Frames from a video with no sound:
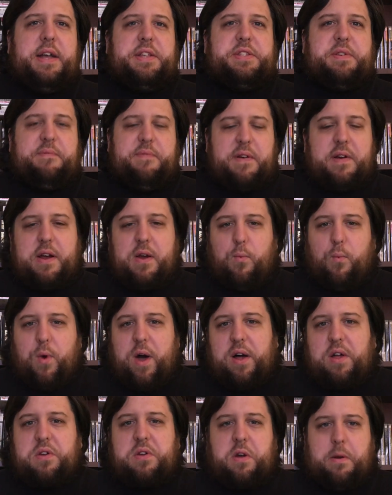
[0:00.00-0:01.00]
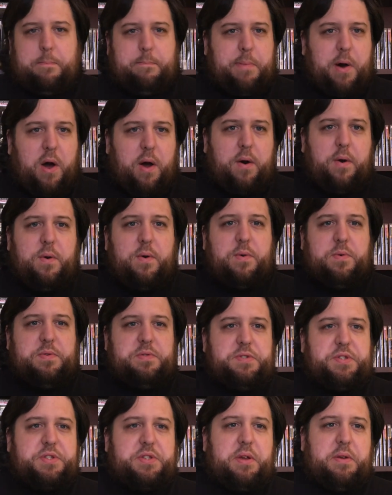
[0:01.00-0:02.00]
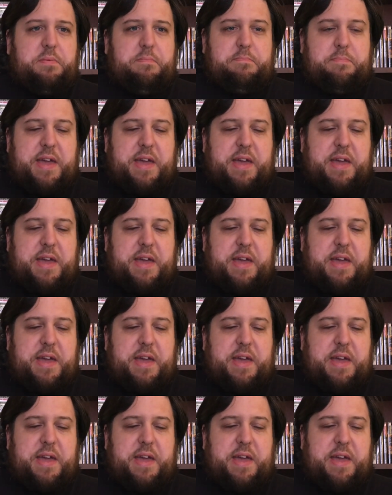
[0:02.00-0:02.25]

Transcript: It's a very well composed